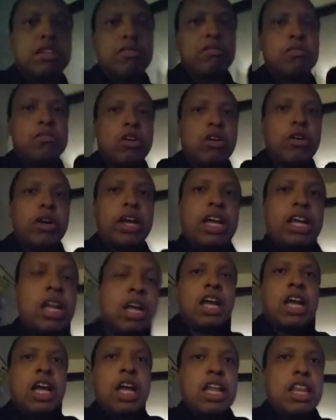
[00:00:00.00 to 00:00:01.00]
of knowing
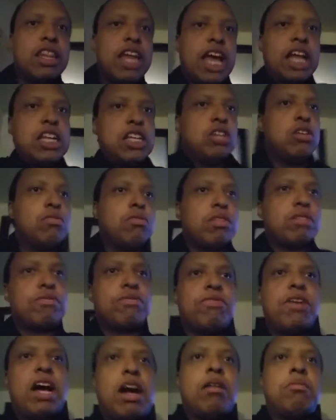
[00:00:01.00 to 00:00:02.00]
that you would
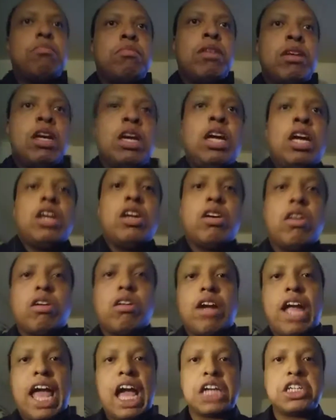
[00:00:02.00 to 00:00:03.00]
film
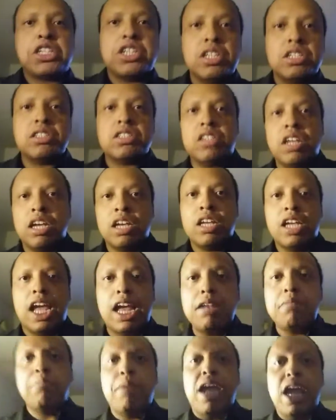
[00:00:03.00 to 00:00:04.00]
your actions
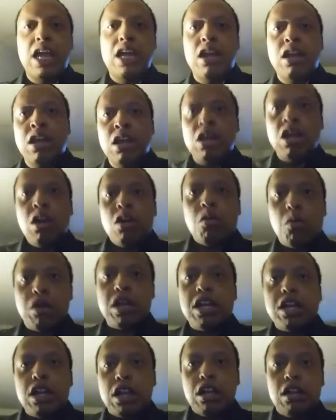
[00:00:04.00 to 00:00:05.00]
in bed
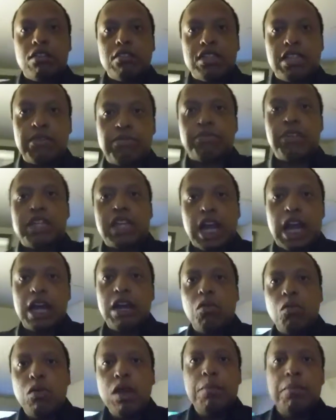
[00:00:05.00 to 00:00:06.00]
with different
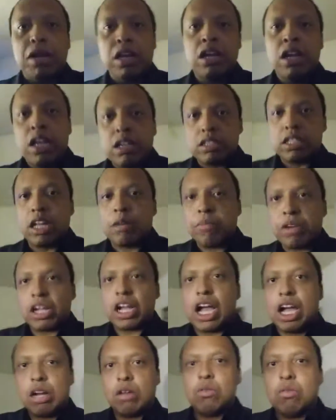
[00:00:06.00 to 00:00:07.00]
kind of women
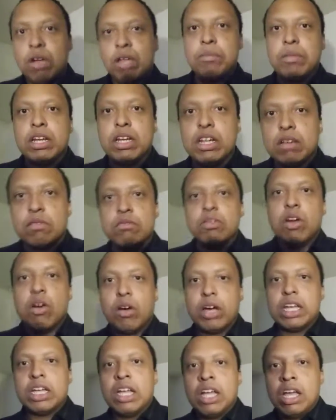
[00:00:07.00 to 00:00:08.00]
of
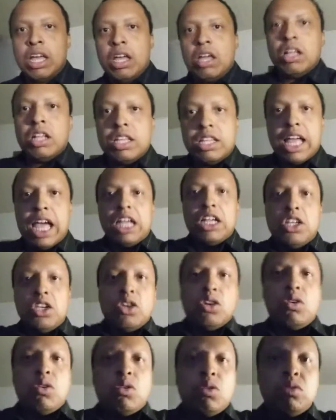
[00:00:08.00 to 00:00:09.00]
knowing that
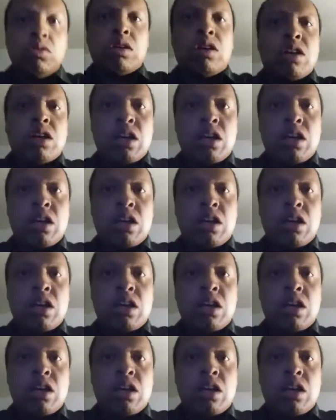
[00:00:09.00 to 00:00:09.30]
you